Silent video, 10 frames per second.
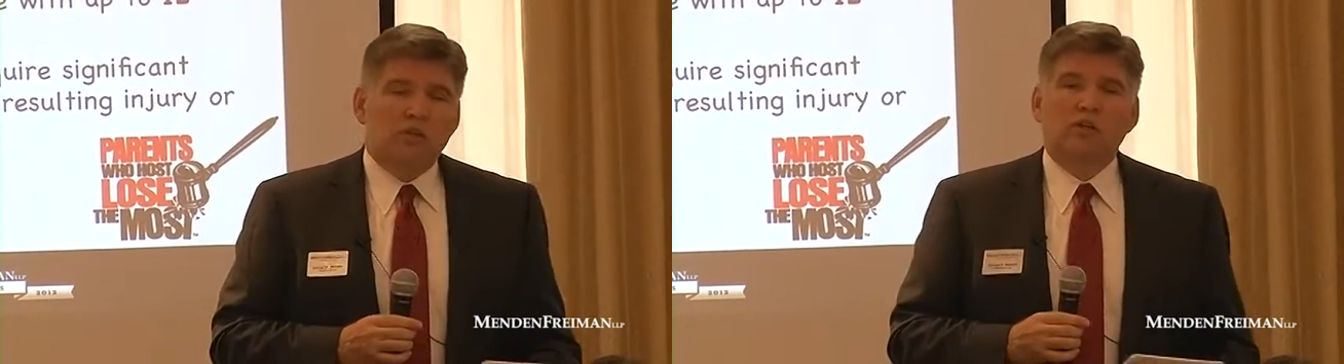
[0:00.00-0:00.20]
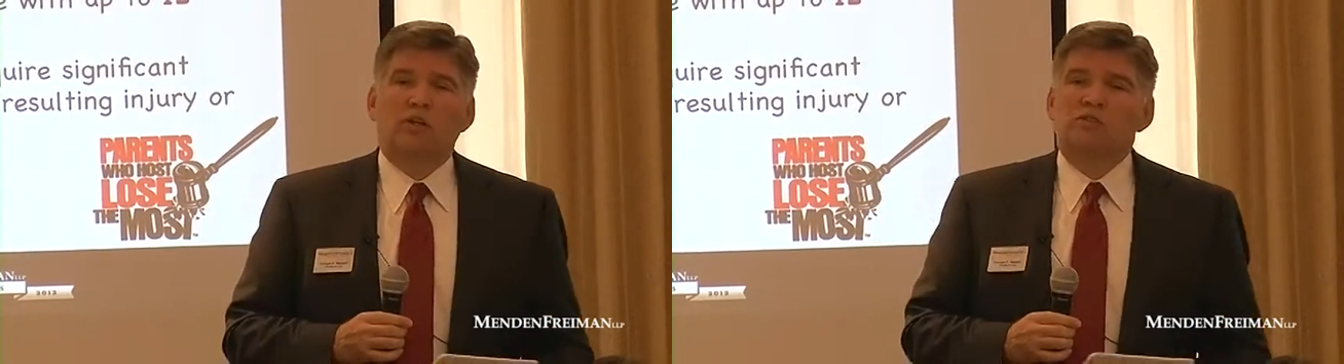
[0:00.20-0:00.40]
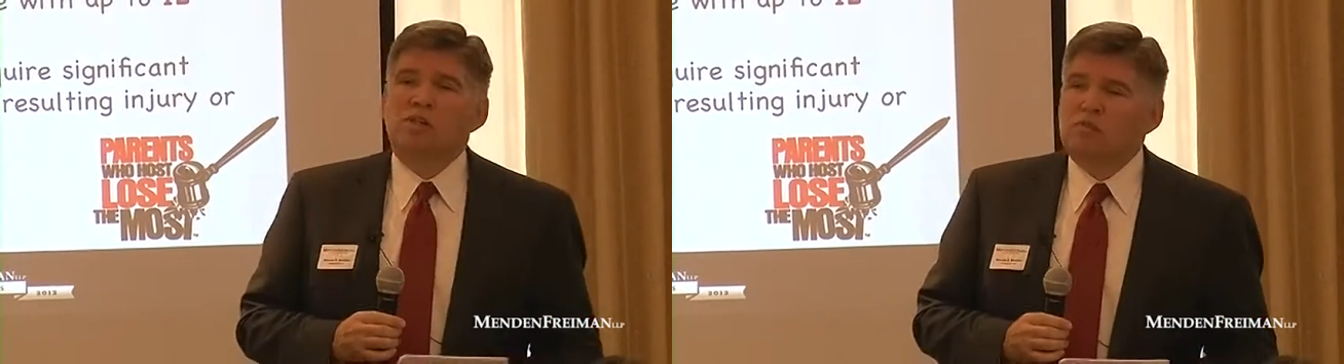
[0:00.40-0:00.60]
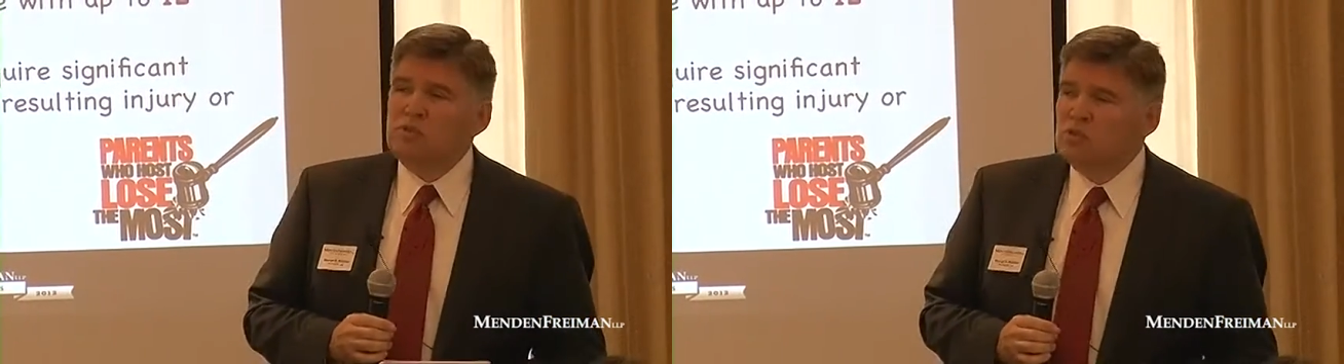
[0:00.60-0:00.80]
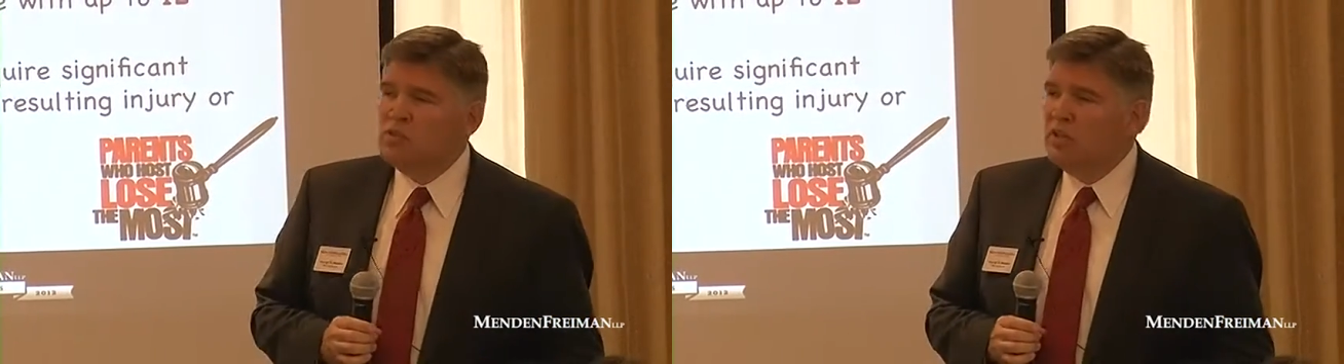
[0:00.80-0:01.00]
There are
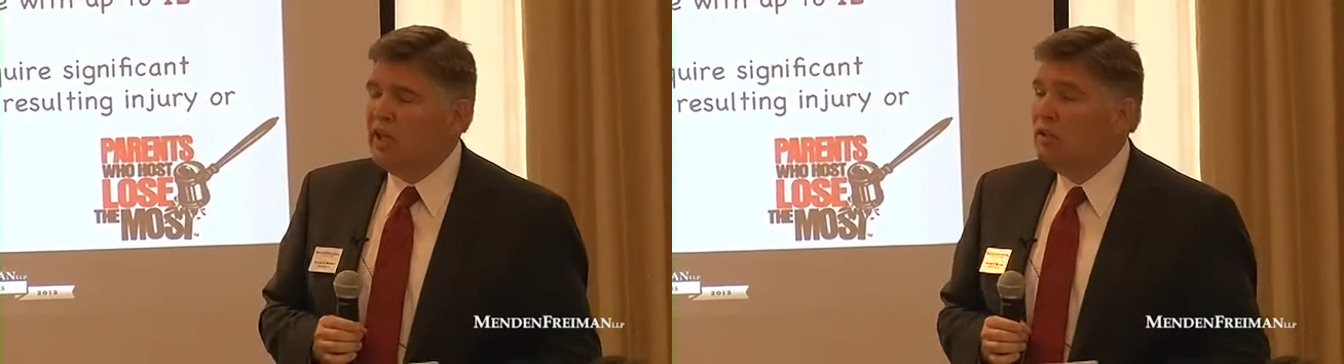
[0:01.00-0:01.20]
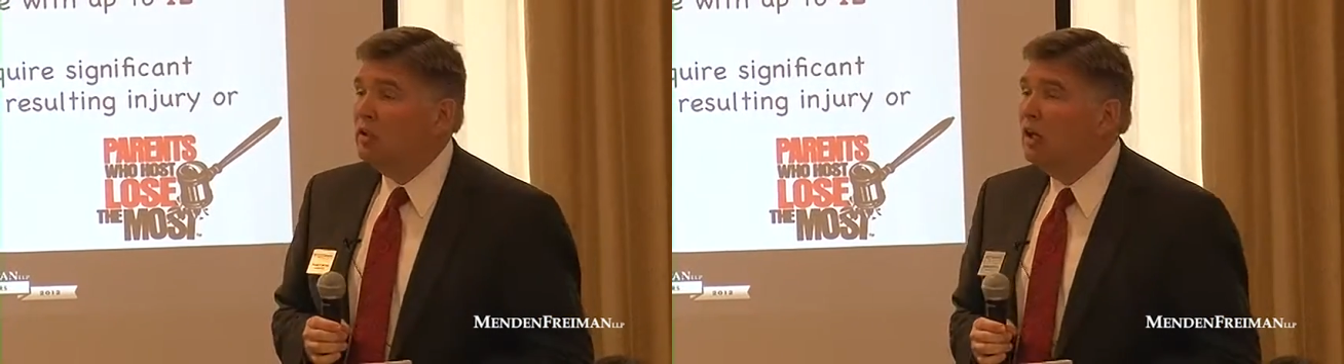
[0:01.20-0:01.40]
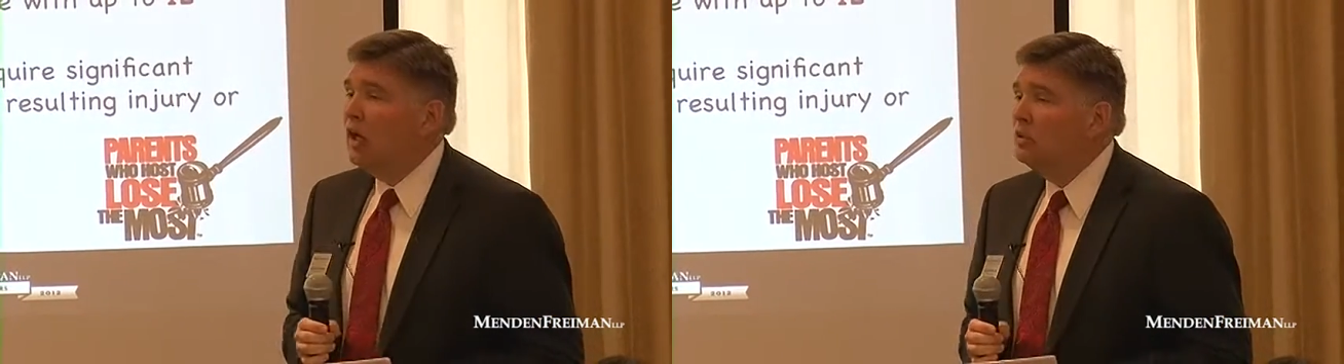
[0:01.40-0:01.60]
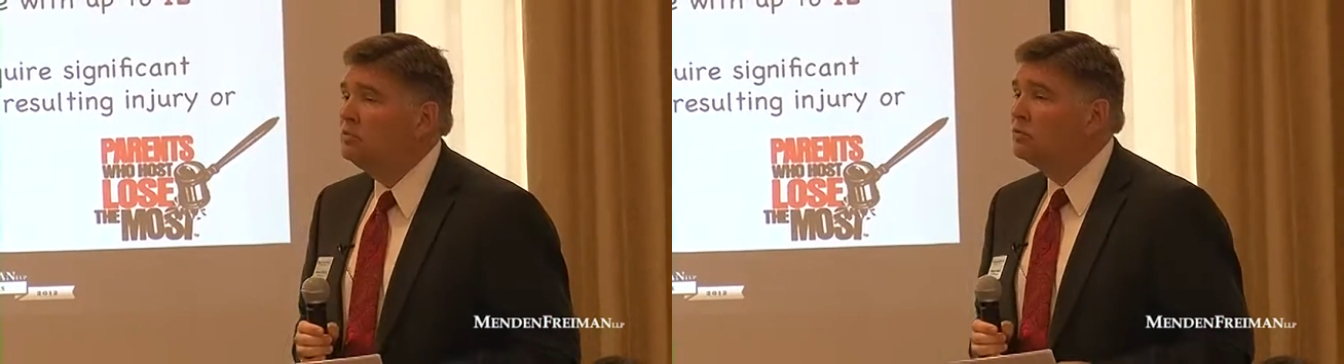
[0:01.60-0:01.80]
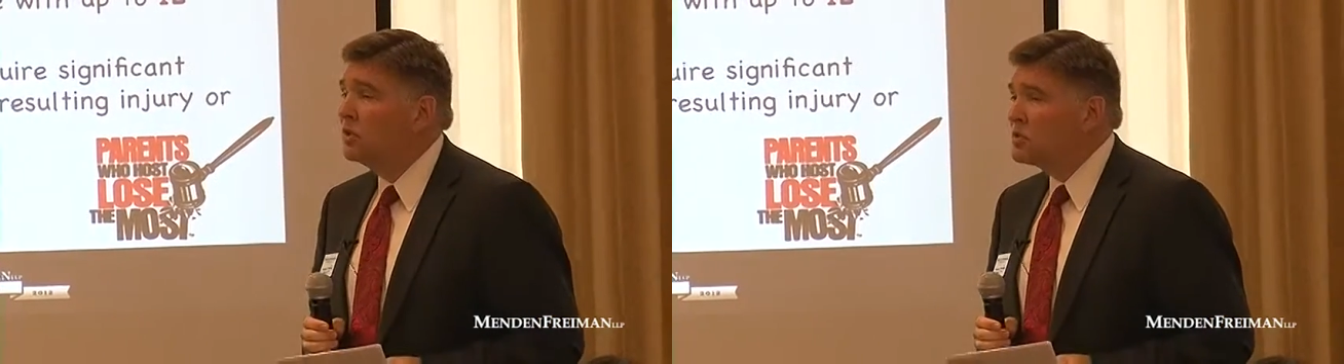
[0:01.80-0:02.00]
exceptions to that law.
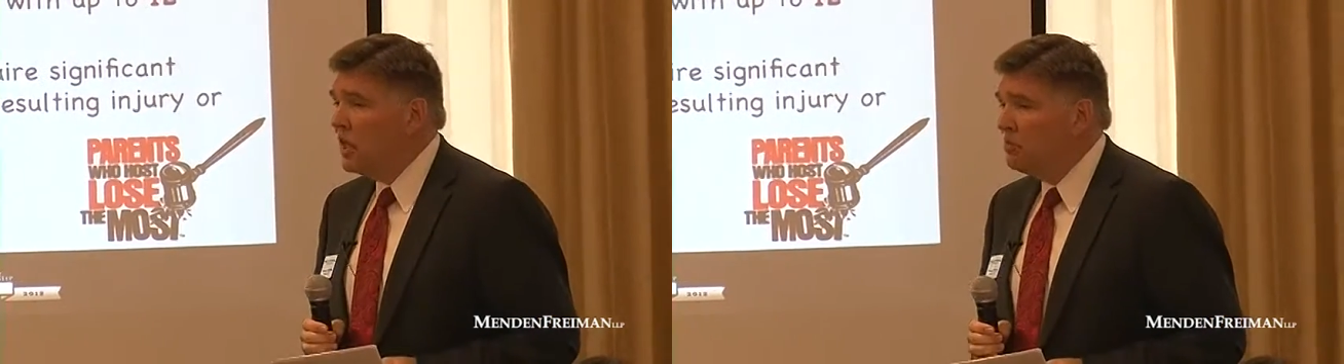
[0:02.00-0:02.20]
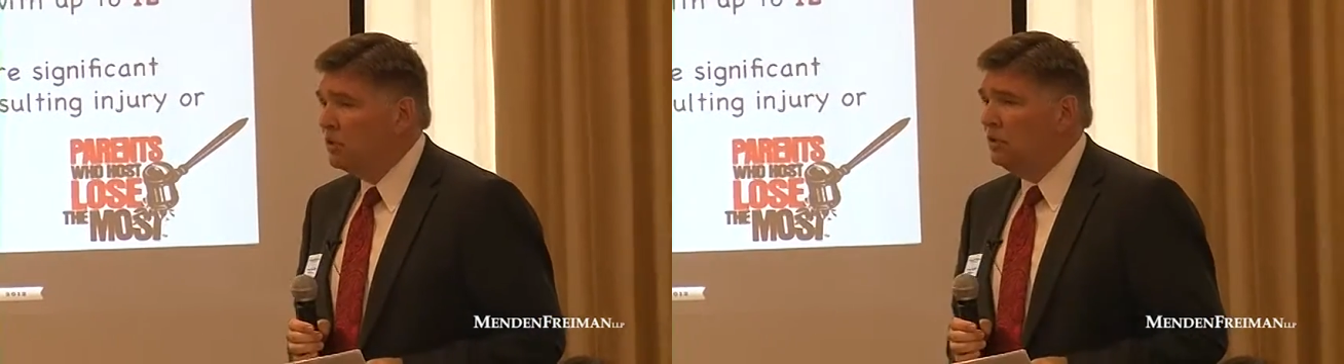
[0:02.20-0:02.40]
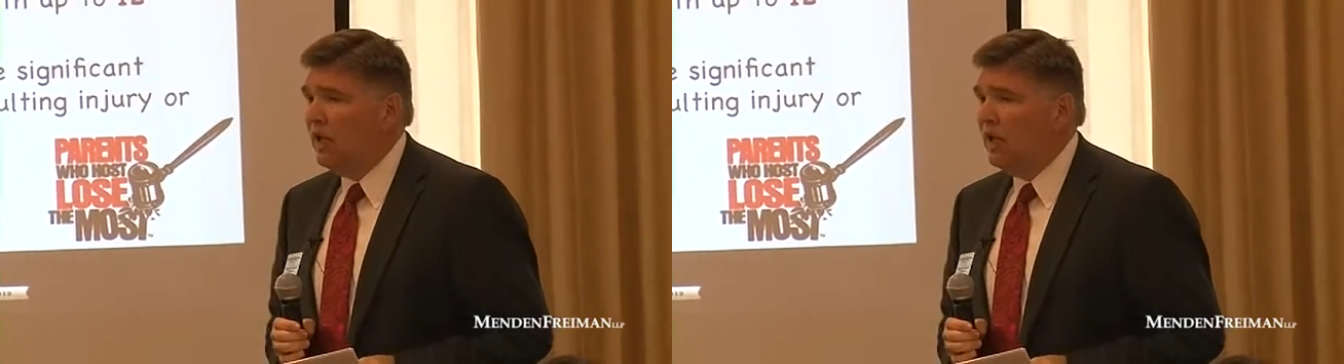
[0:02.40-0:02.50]
For example,